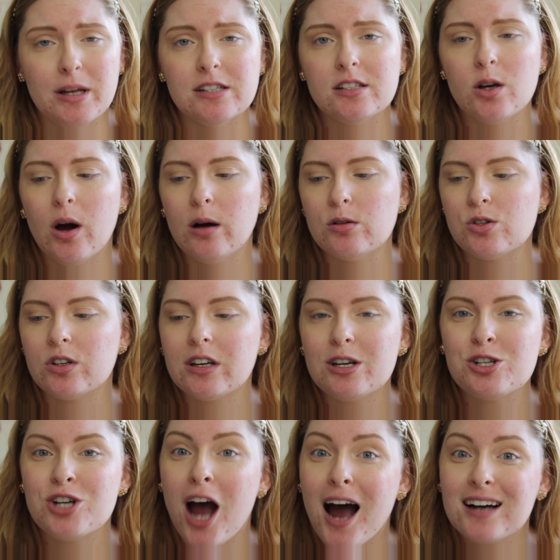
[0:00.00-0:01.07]
and so I was really
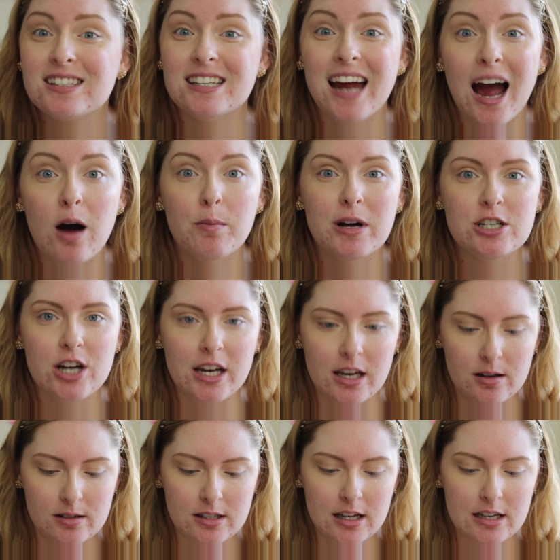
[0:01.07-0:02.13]
shocked at how much I
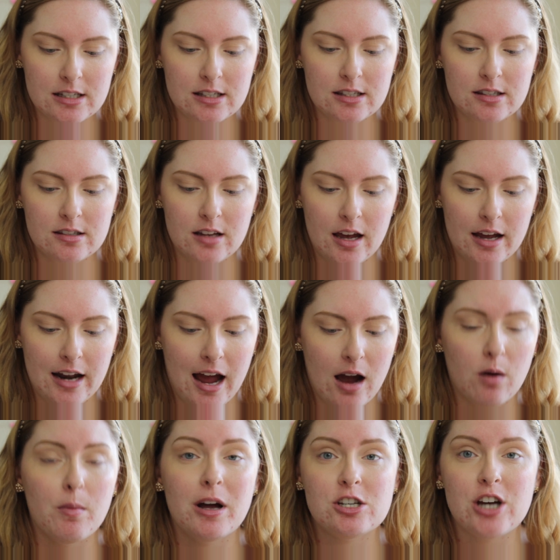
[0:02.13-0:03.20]
use this and
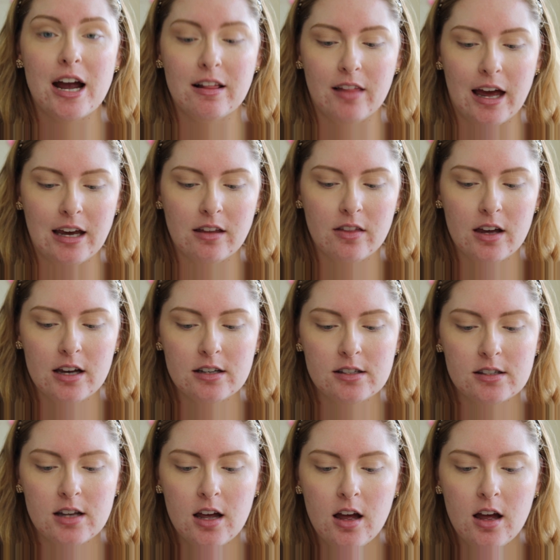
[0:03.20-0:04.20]
how much I like this.